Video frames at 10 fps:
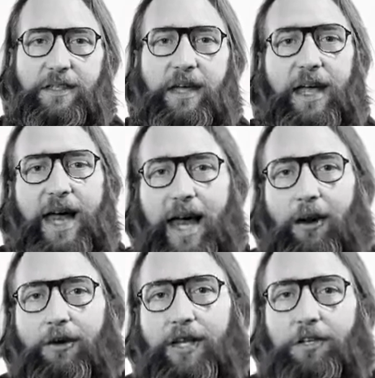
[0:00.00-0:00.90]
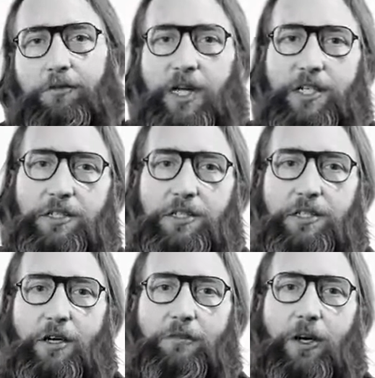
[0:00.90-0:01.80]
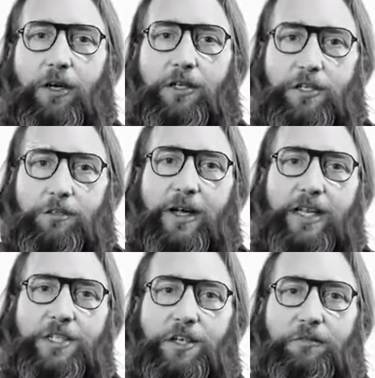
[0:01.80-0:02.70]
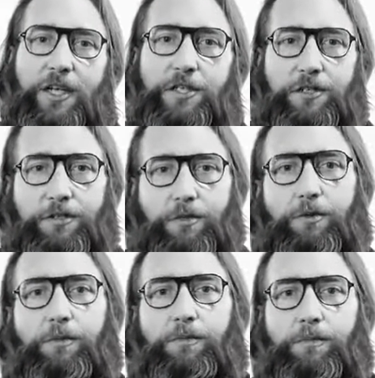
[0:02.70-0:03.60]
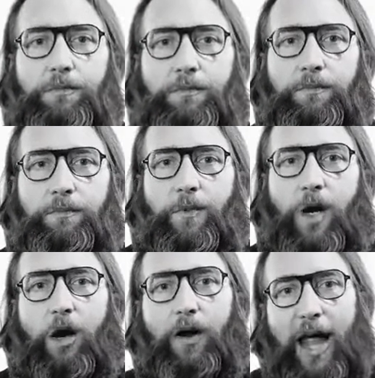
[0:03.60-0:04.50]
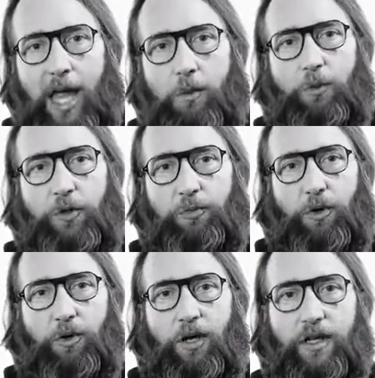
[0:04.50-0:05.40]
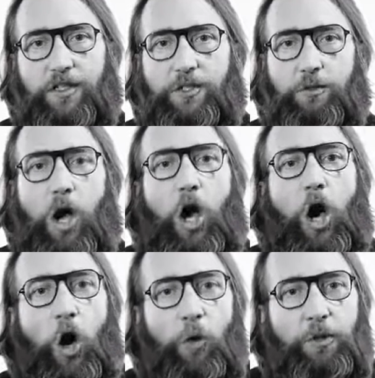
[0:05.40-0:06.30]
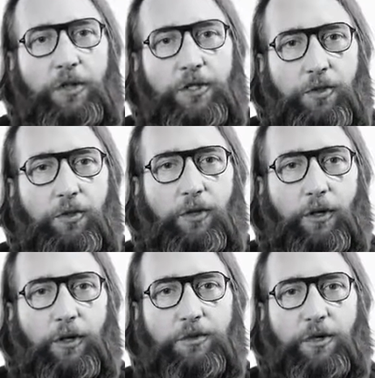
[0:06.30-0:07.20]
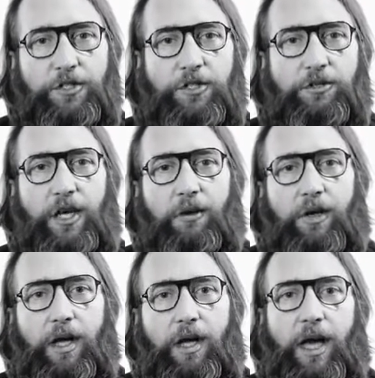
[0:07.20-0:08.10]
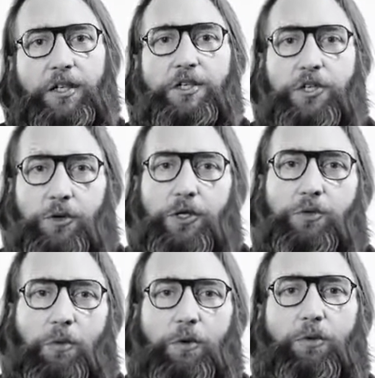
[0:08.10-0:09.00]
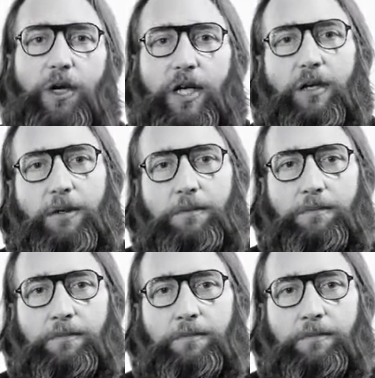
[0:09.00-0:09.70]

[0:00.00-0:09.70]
an early iteration of our terrain generation tool. Our aim with Prologue is to open the door to our studio and to show you what we're working on.